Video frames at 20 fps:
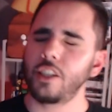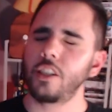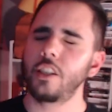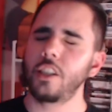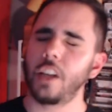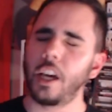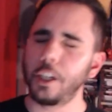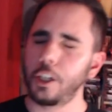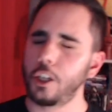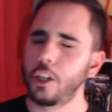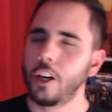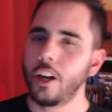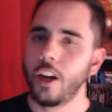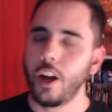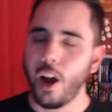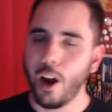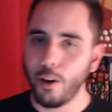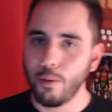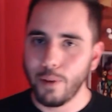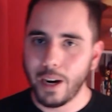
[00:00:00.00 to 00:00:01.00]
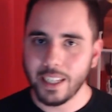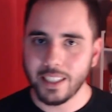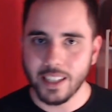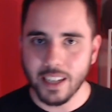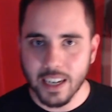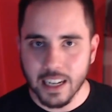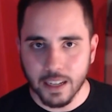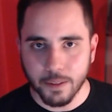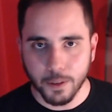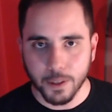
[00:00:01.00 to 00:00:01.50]
such a
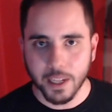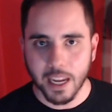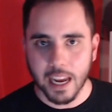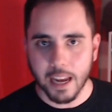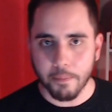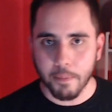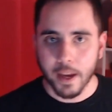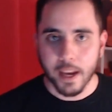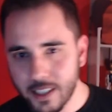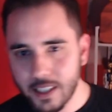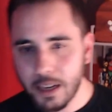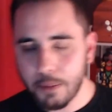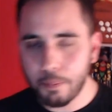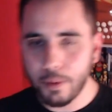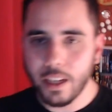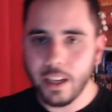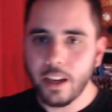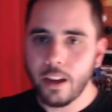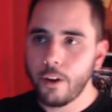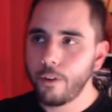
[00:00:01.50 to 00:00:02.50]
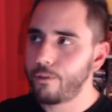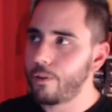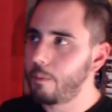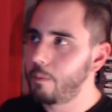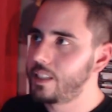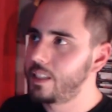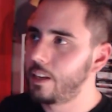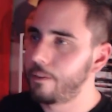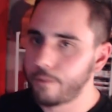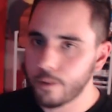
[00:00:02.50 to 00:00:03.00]
Resident Evil game, simply
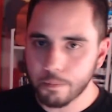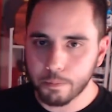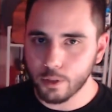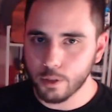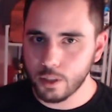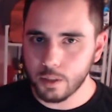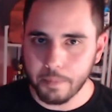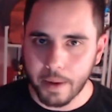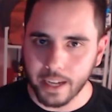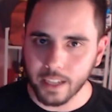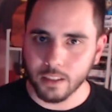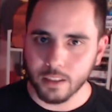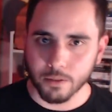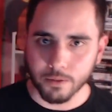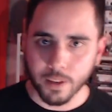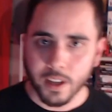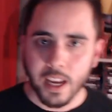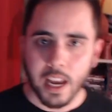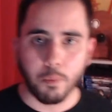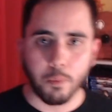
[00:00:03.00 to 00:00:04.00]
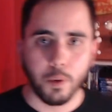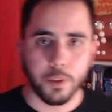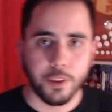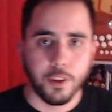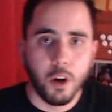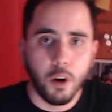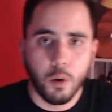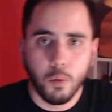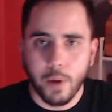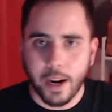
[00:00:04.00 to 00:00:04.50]
from a different perspective and with
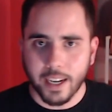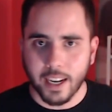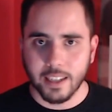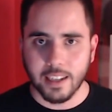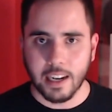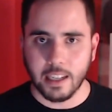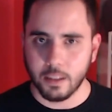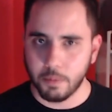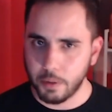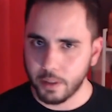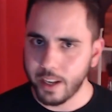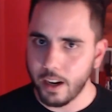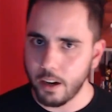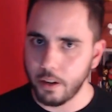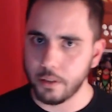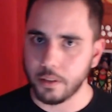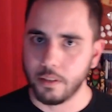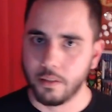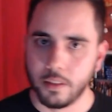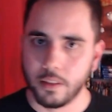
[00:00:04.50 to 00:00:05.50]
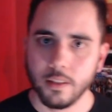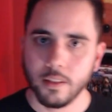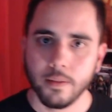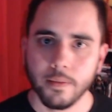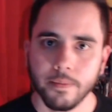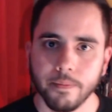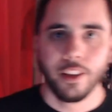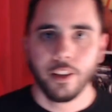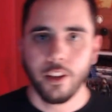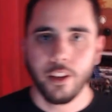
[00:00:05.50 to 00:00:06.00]
no recognizable characters.
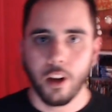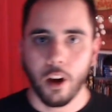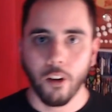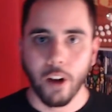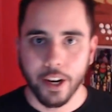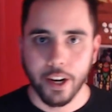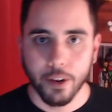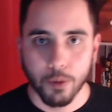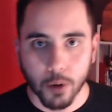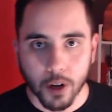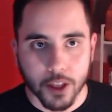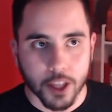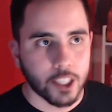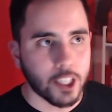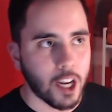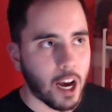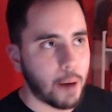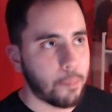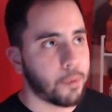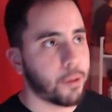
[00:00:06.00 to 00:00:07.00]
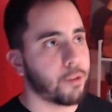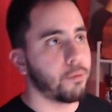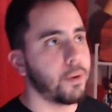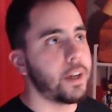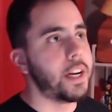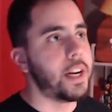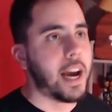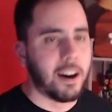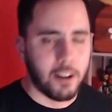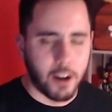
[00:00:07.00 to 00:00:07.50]
Alright, we're in the top
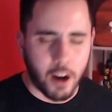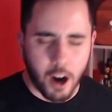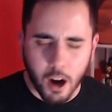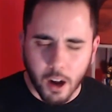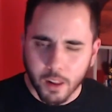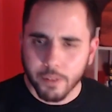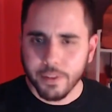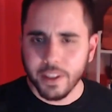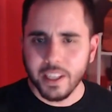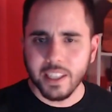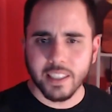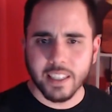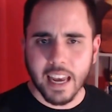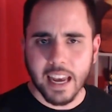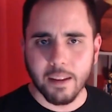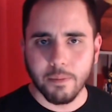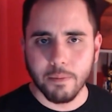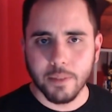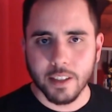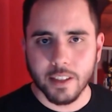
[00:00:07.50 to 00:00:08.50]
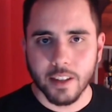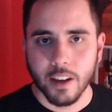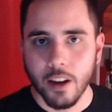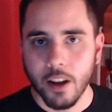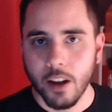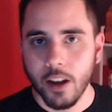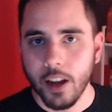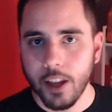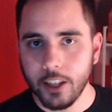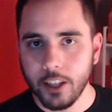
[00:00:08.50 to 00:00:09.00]
3 now. All of these games,
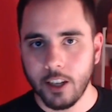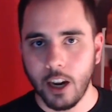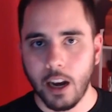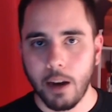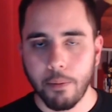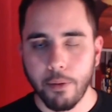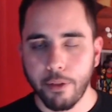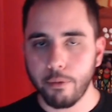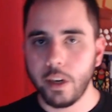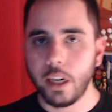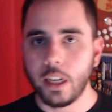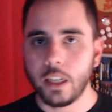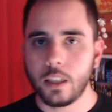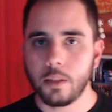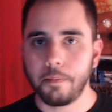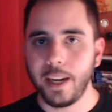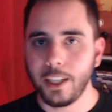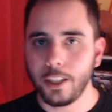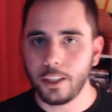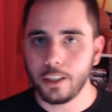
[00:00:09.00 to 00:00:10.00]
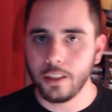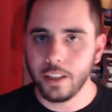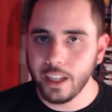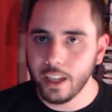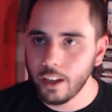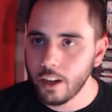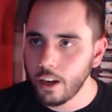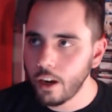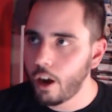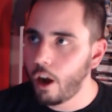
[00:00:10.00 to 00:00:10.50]
in the top 3
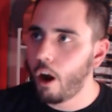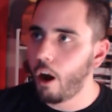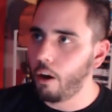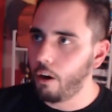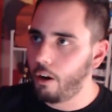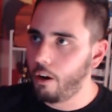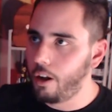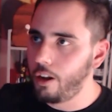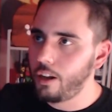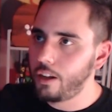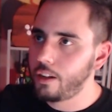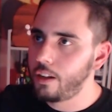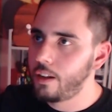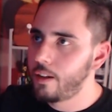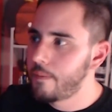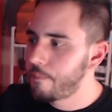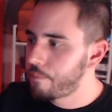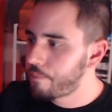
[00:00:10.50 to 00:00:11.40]
especially, are all